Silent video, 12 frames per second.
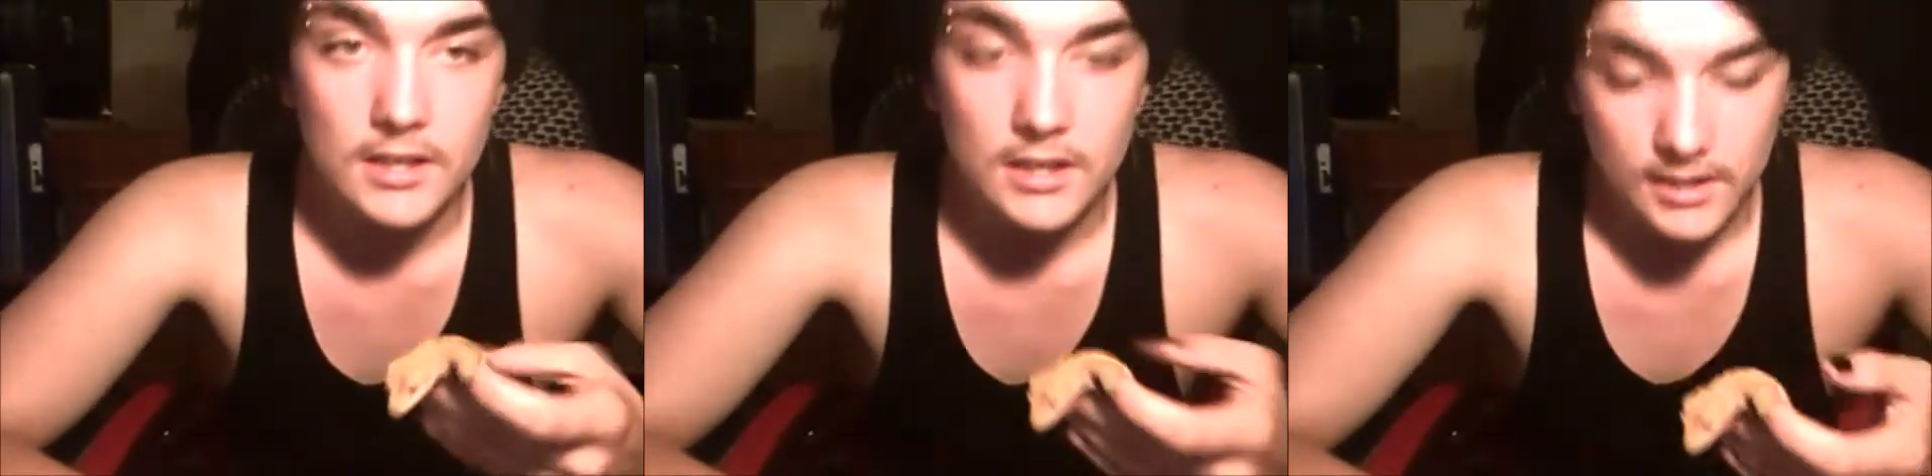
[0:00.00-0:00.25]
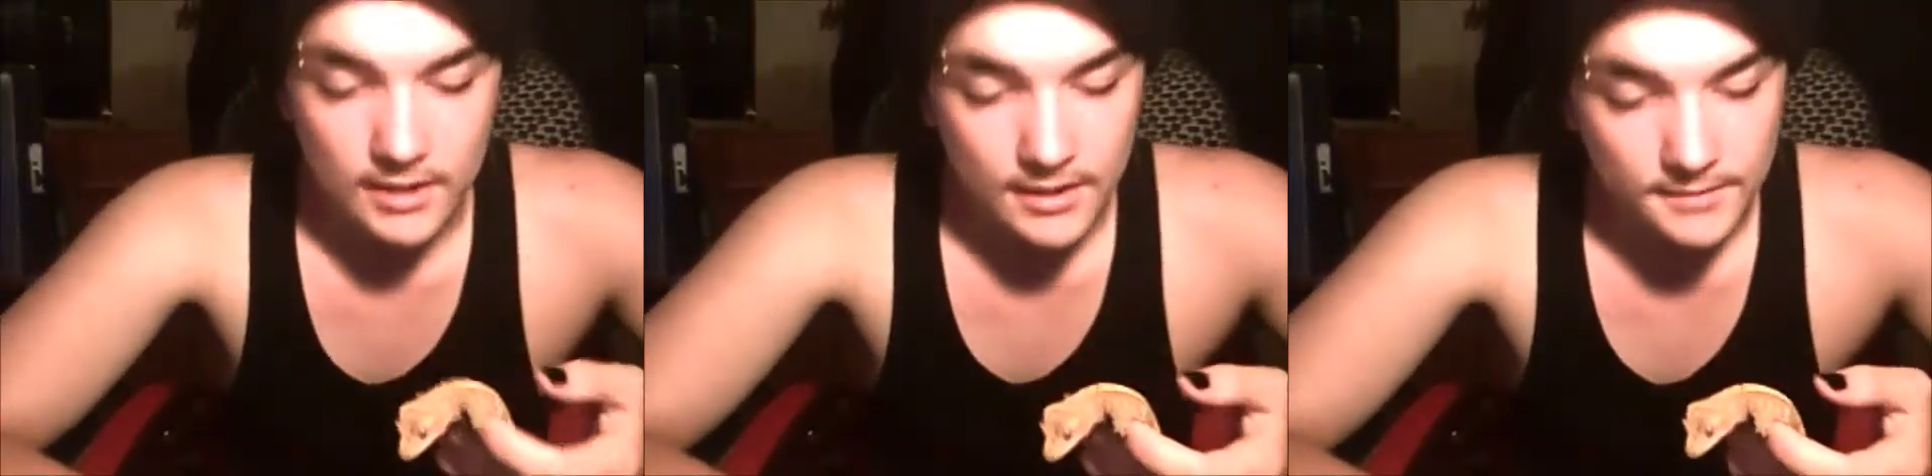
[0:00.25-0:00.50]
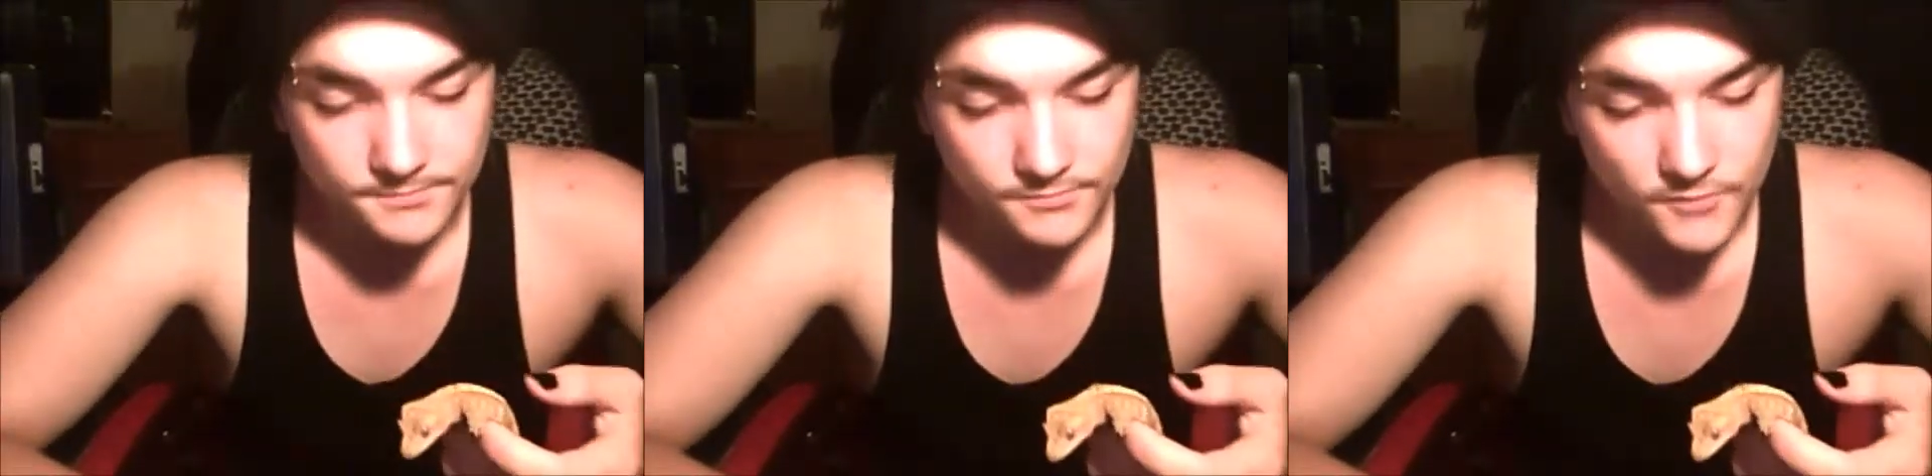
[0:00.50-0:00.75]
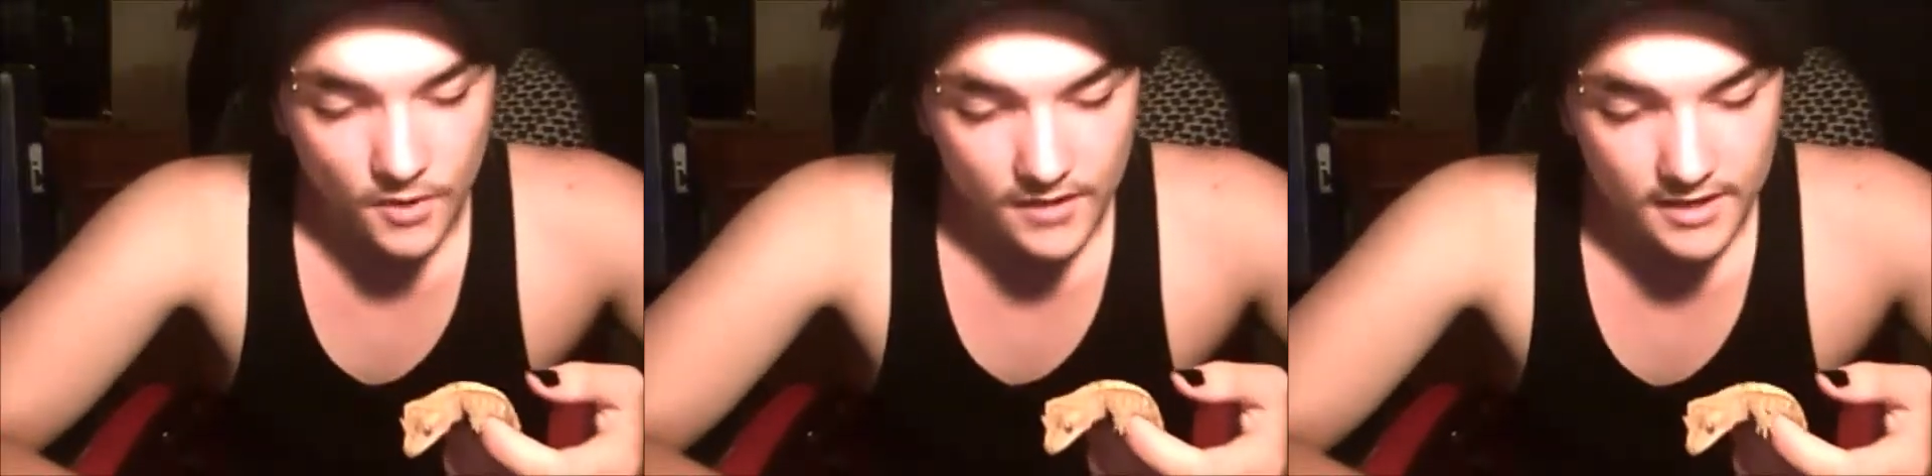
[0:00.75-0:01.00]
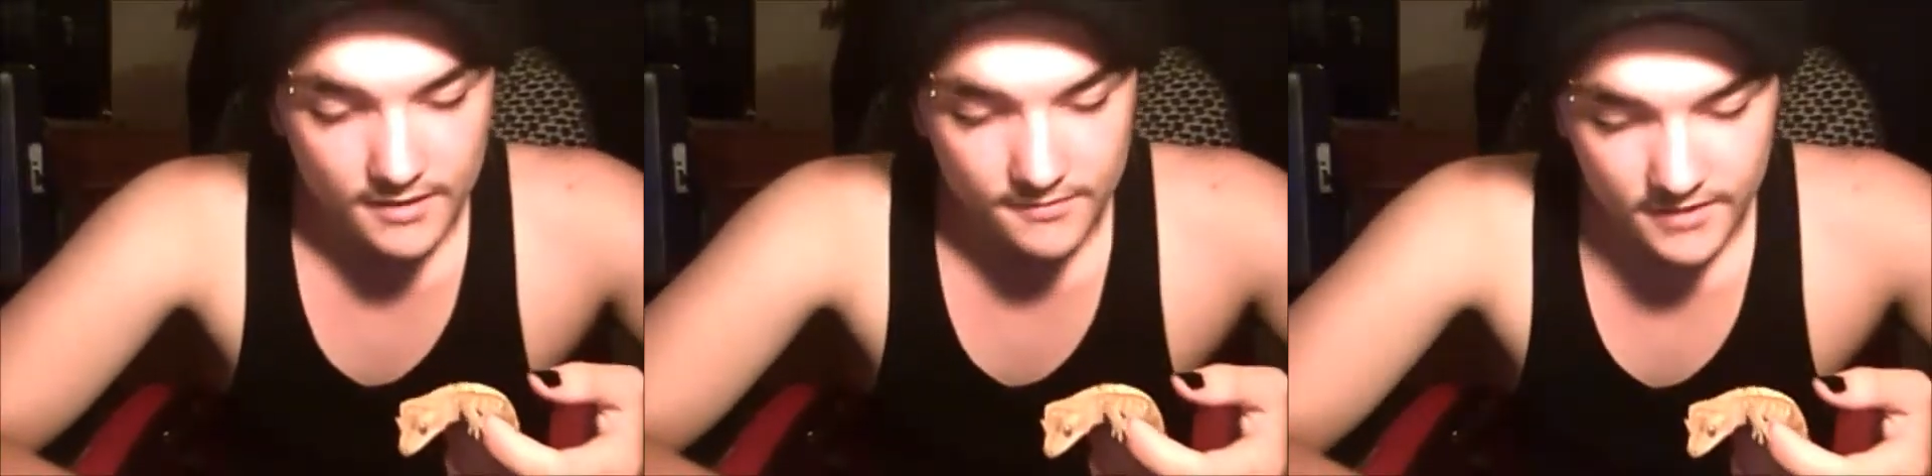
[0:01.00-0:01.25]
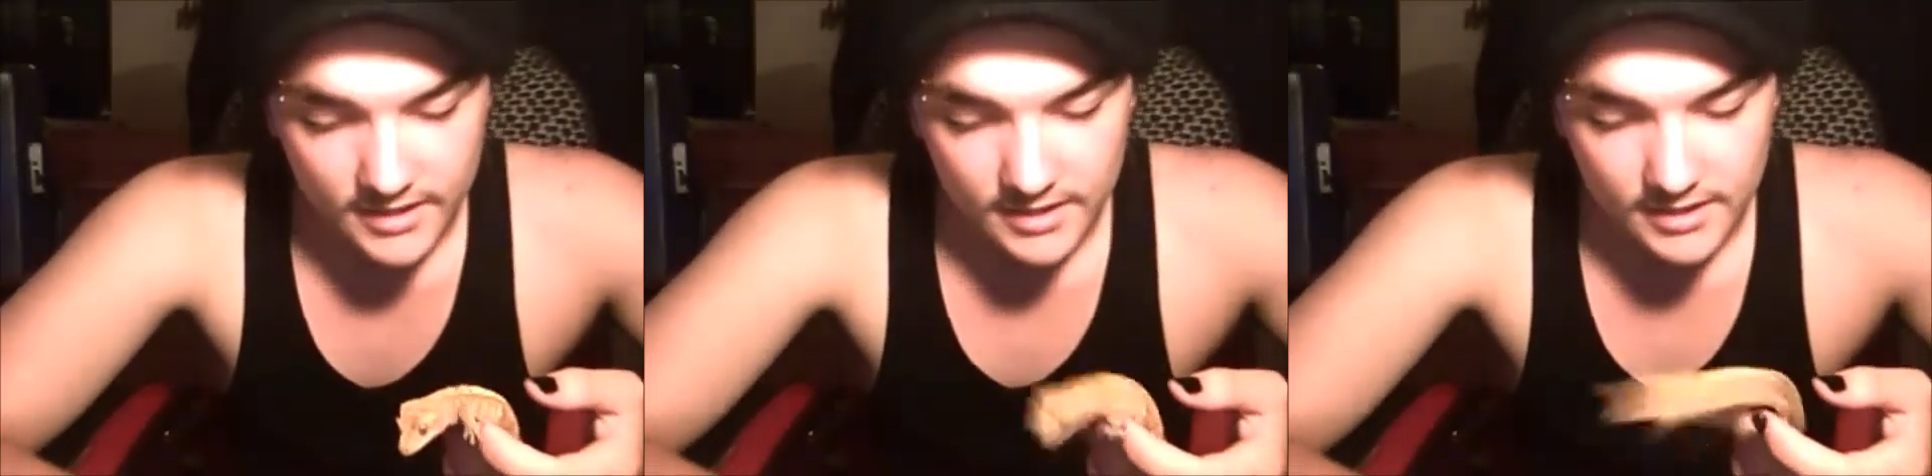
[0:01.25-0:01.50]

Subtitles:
on their feet,